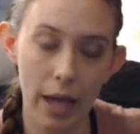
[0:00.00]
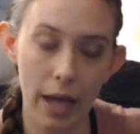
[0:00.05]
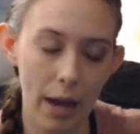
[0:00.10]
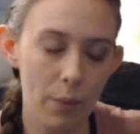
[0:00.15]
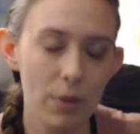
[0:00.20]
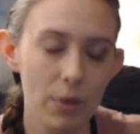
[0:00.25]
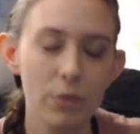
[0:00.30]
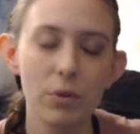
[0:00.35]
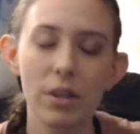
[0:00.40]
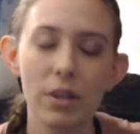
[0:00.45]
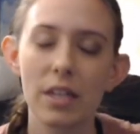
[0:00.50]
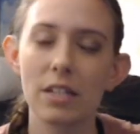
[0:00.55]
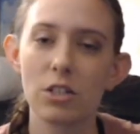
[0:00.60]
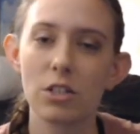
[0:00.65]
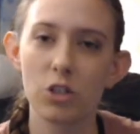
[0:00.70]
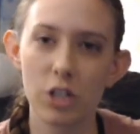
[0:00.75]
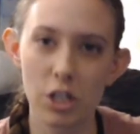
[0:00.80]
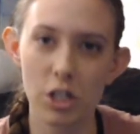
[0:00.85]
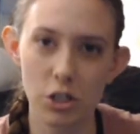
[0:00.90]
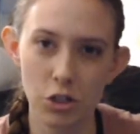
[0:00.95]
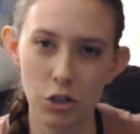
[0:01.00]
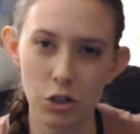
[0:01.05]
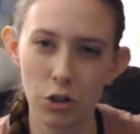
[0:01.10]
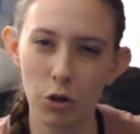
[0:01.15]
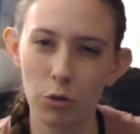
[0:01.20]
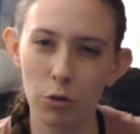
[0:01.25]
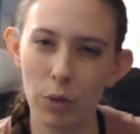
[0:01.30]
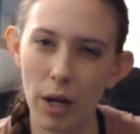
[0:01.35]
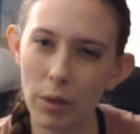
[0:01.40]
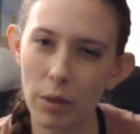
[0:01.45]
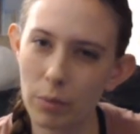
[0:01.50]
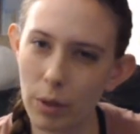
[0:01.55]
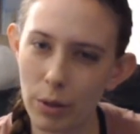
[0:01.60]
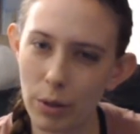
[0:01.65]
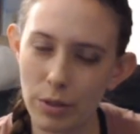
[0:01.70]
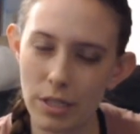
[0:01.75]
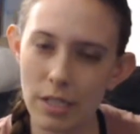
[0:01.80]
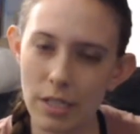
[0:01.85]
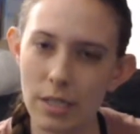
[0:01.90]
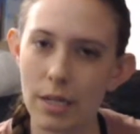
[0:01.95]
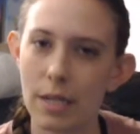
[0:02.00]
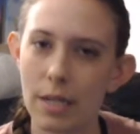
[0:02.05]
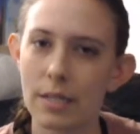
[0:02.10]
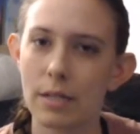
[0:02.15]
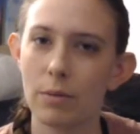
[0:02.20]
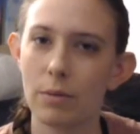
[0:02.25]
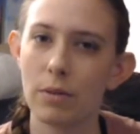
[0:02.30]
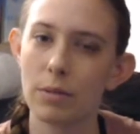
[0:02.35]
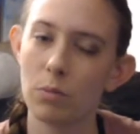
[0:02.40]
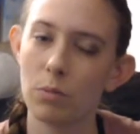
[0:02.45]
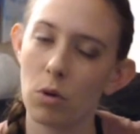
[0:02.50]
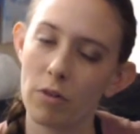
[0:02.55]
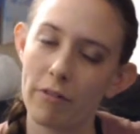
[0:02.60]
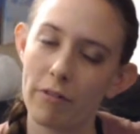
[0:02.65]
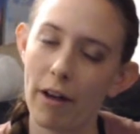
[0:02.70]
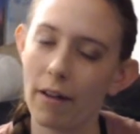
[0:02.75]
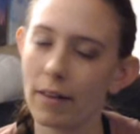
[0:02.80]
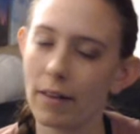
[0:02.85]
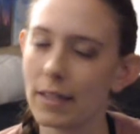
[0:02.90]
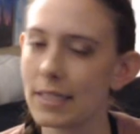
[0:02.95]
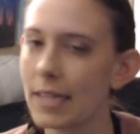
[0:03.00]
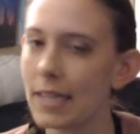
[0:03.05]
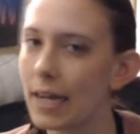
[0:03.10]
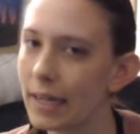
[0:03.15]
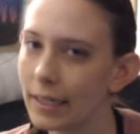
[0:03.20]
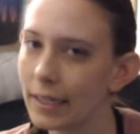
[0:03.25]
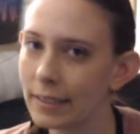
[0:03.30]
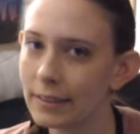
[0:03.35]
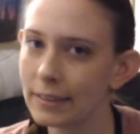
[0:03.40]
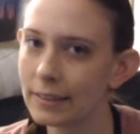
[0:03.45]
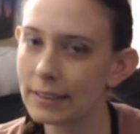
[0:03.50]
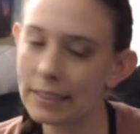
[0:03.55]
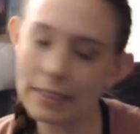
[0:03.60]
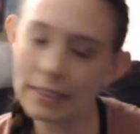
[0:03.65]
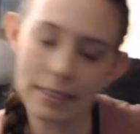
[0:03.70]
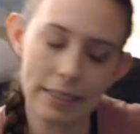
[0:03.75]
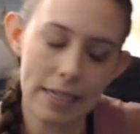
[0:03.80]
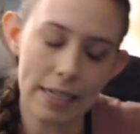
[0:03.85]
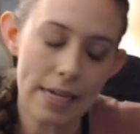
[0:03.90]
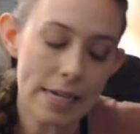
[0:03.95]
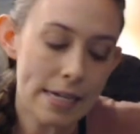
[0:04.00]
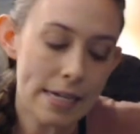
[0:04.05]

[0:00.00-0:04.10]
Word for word: I went with the traditional red roses because it was more Valentine's-y.